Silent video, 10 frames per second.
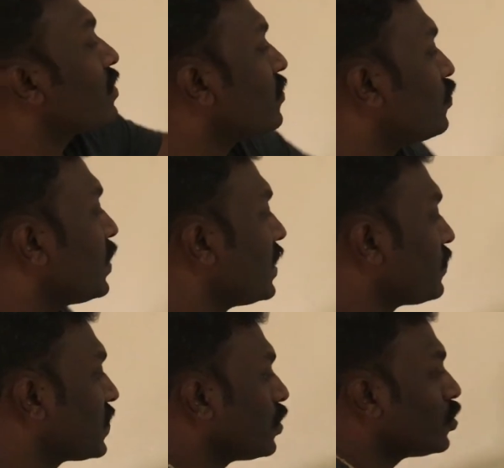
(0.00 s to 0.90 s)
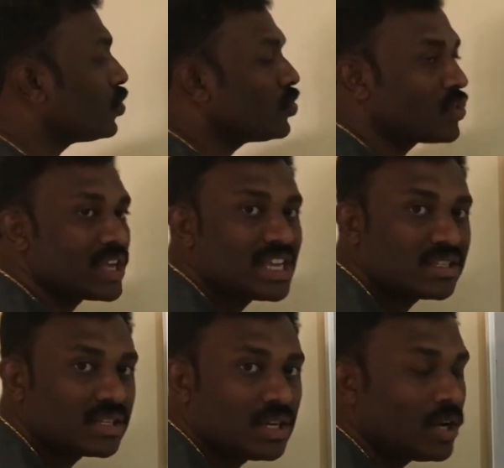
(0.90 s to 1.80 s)
of P? Who
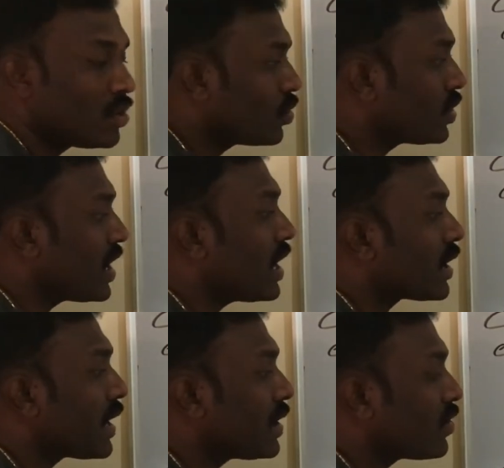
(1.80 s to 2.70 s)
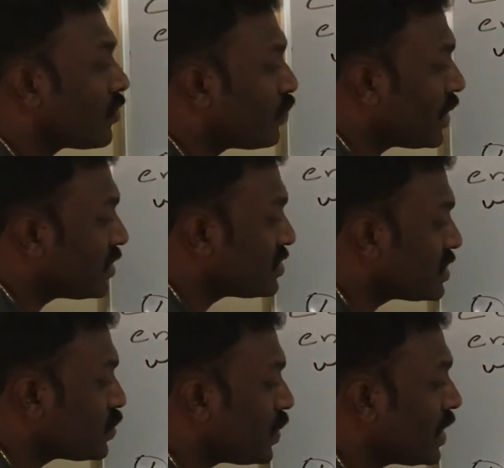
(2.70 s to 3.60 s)
is to the right of P? This
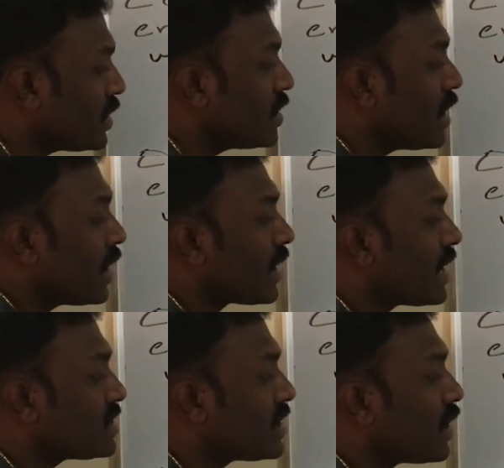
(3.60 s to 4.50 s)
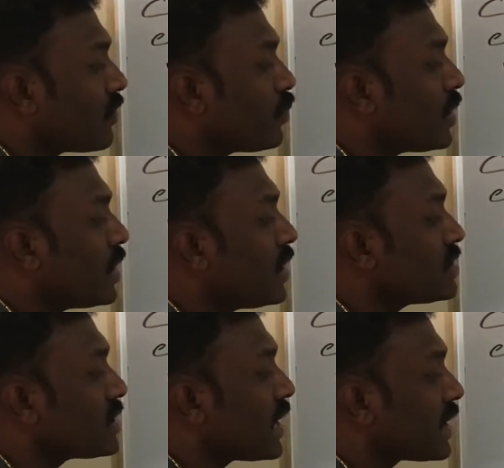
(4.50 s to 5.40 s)
is P, right side of P
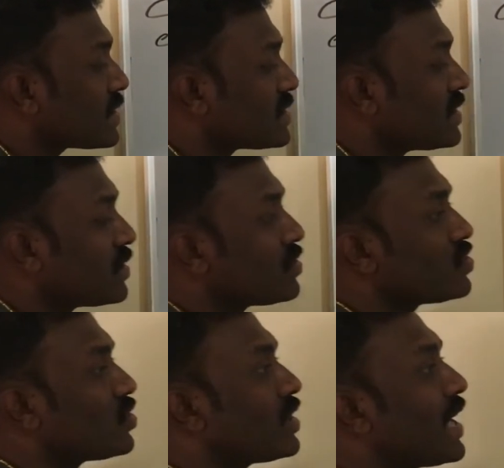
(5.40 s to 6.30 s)
is X. So the